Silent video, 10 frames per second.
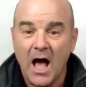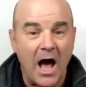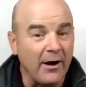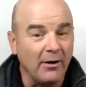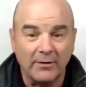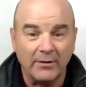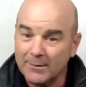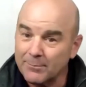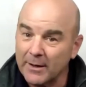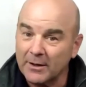I don't like
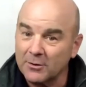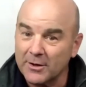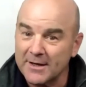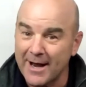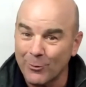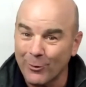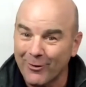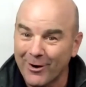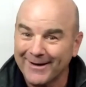making cookies anymore, right?